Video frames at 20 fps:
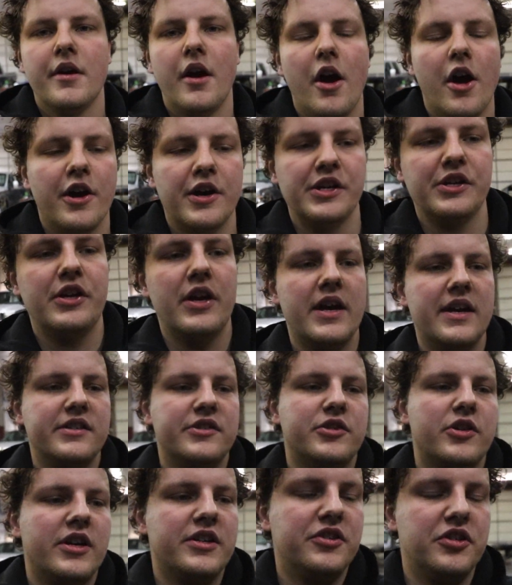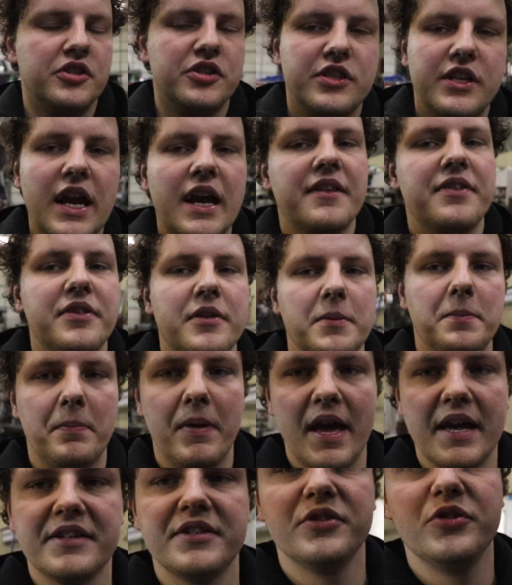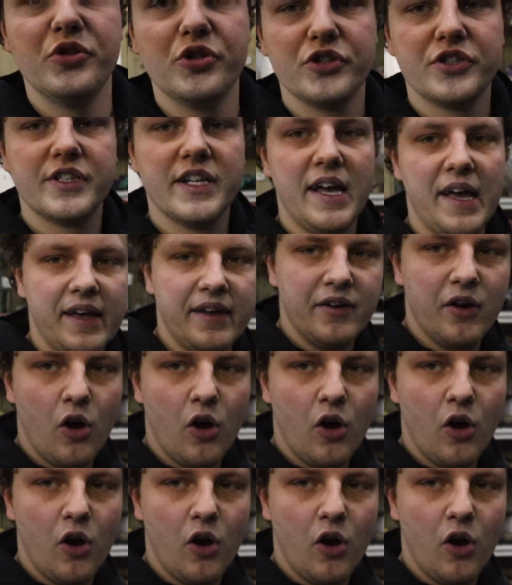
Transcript: All right, you guys, so I just got the passenger side